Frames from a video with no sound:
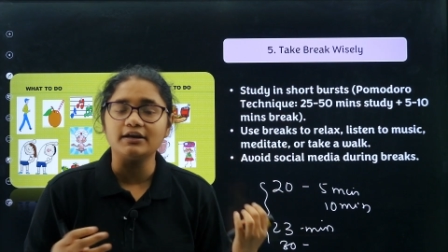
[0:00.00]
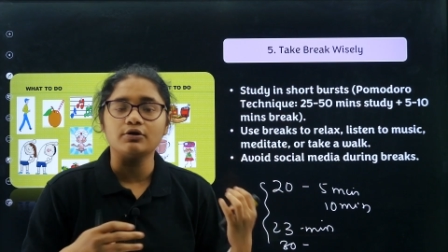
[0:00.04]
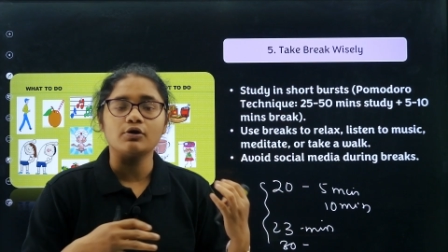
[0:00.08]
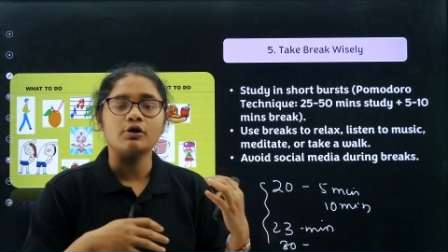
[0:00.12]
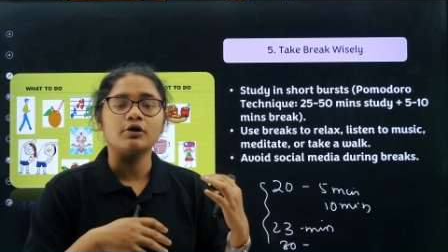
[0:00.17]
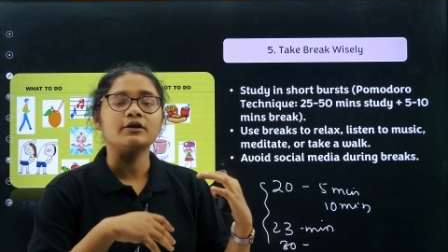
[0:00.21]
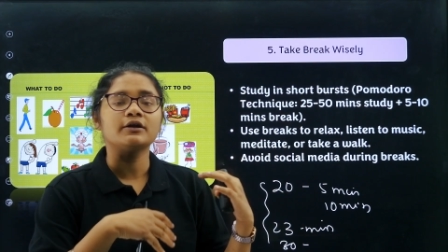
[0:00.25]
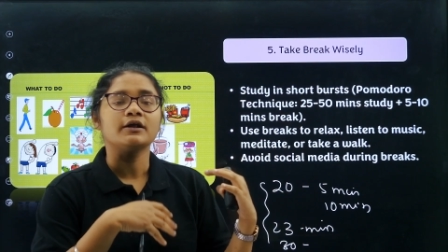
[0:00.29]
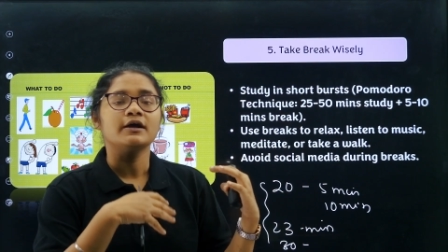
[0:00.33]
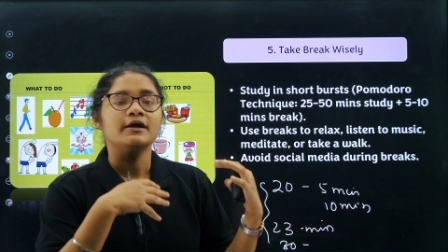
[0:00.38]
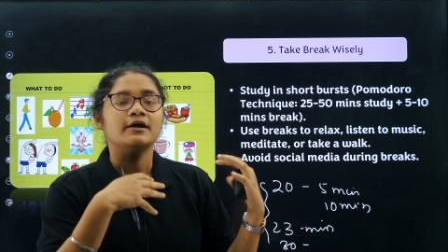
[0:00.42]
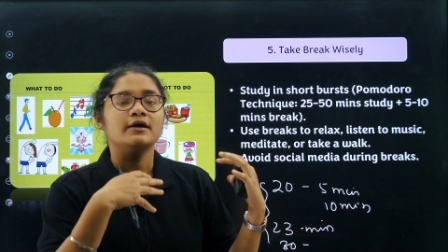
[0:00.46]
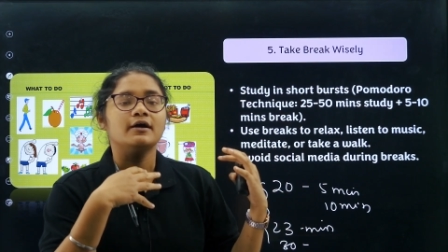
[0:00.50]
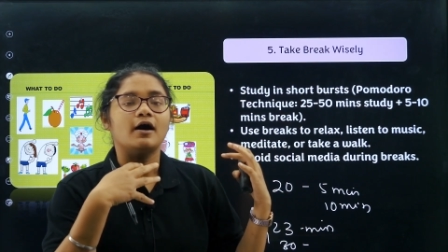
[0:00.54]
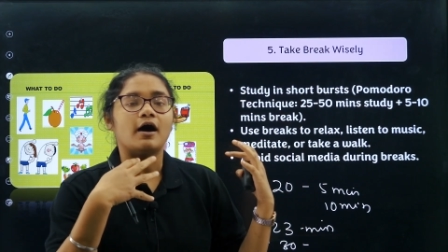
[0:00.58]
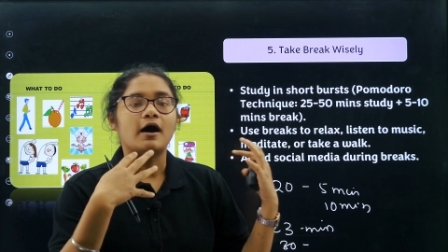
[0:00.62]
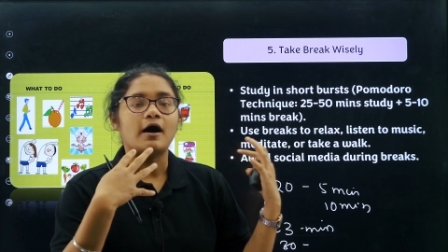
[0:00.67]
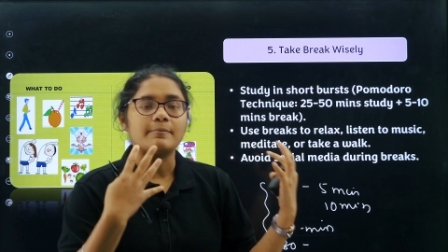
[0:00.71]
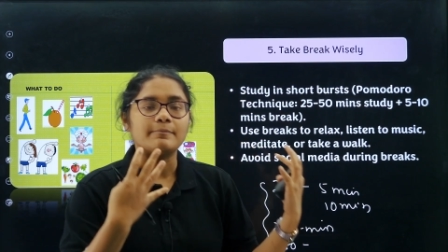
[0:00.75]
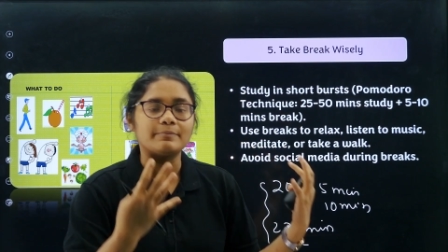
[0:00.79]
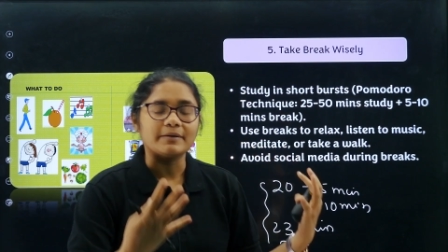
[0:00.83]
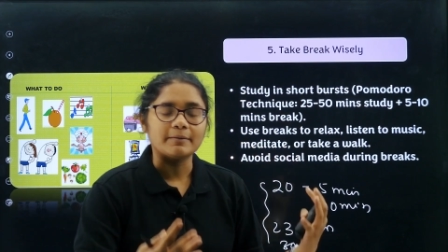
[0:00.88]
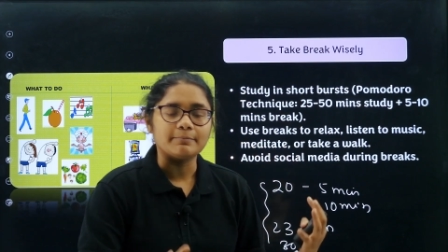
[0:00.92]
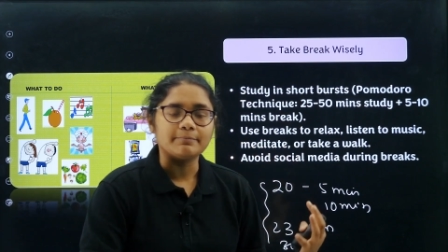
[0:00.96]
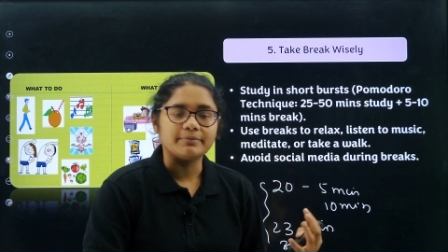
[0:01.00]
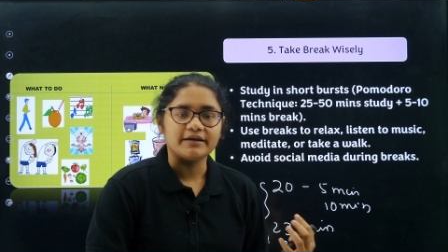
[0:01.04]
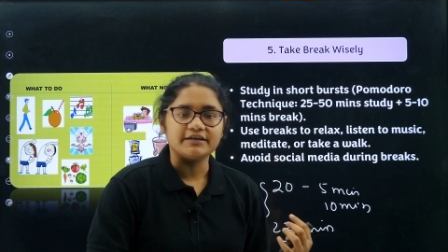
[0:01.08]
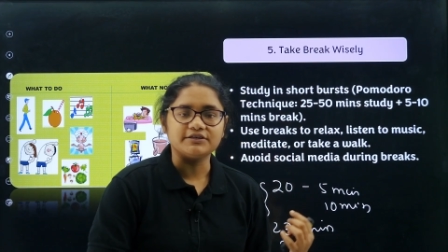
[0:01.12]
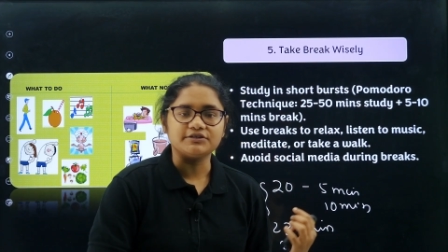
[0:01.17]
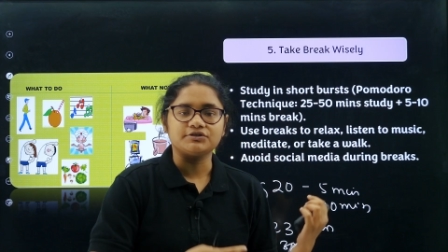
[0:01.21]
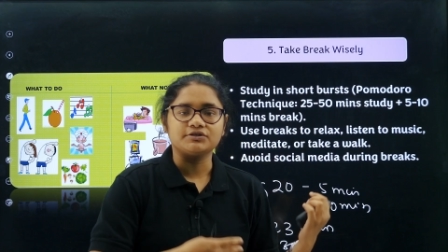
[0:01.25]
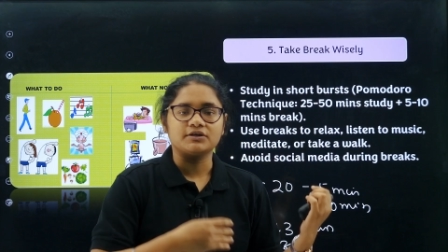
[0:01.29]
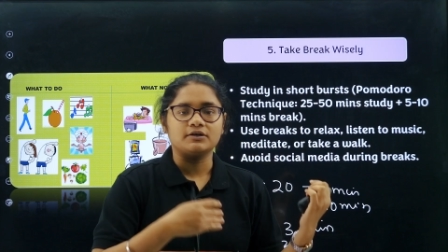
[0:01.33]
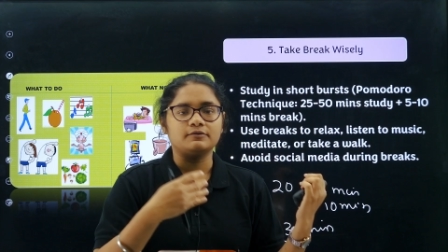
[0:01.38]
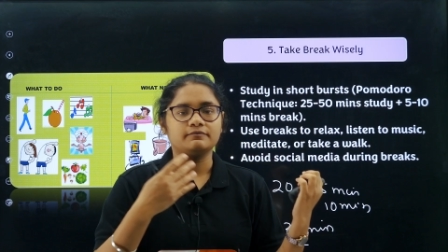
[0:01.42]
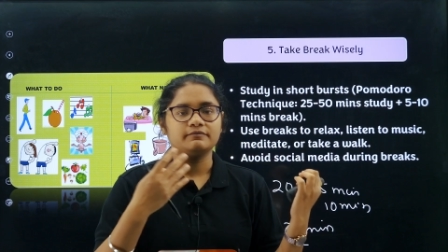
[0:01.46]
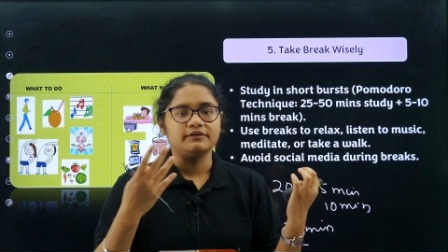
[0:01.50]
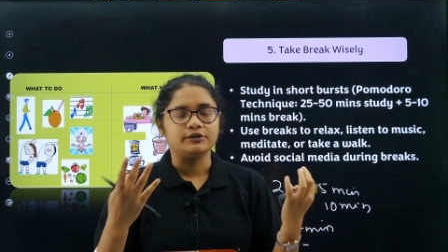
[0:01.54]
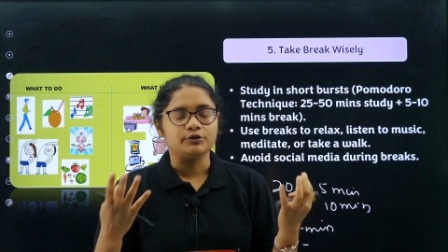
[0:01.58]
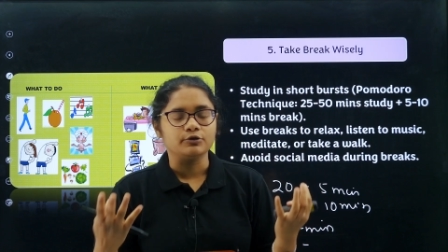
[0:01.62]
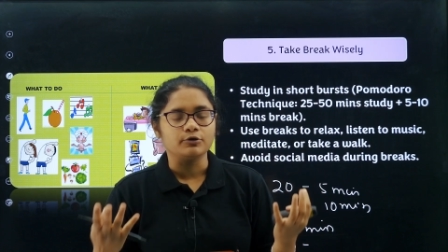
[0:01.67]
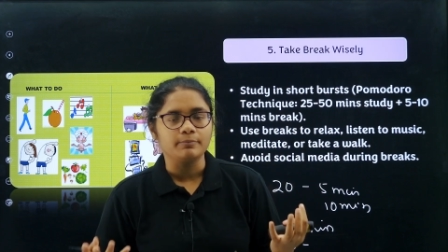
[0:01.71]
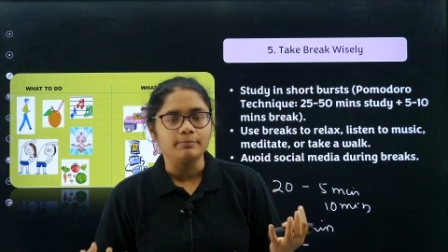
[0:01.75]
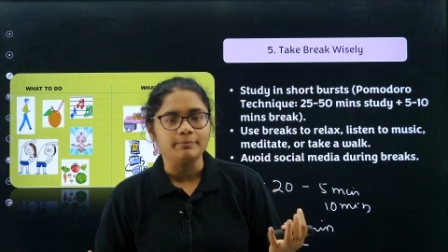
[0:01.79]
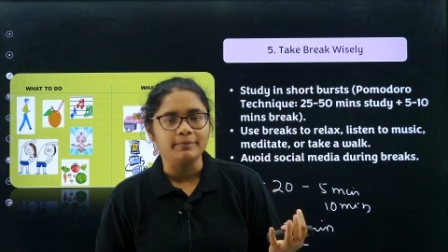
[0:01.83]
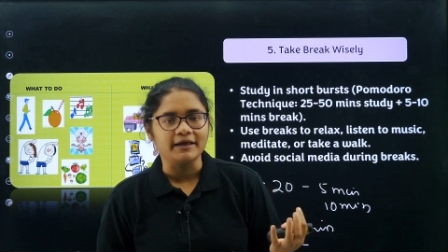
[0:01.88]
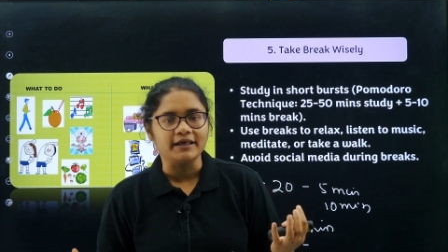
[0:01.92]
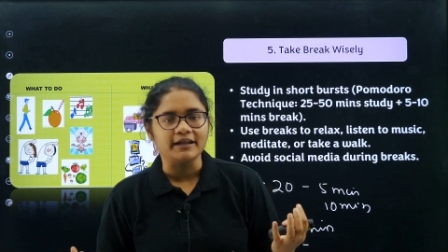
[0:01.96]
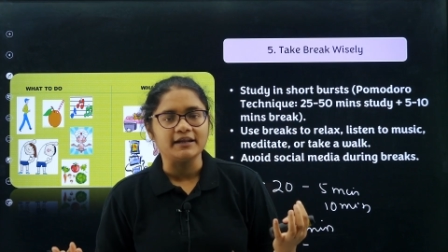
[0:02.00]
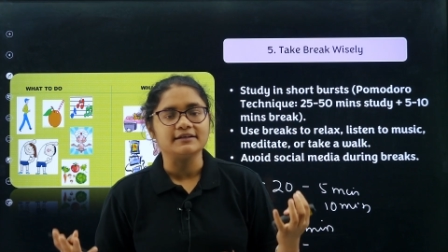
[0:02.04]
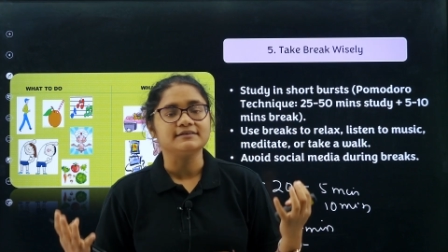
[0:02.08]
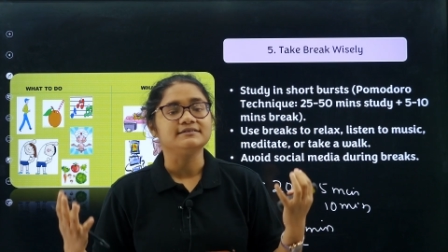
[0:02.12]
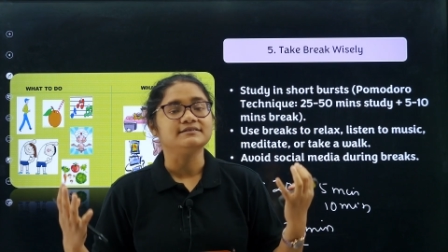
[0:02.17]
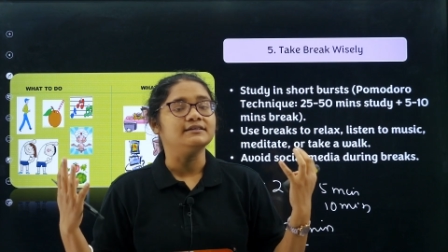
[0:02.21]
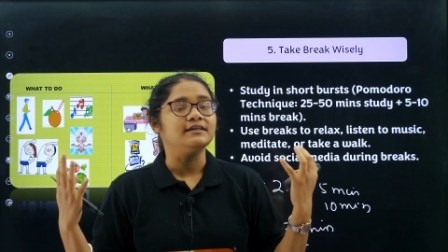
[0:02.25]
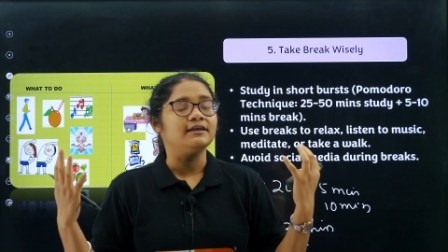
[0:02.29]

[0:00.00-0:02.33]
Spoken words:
your preparation with your parents.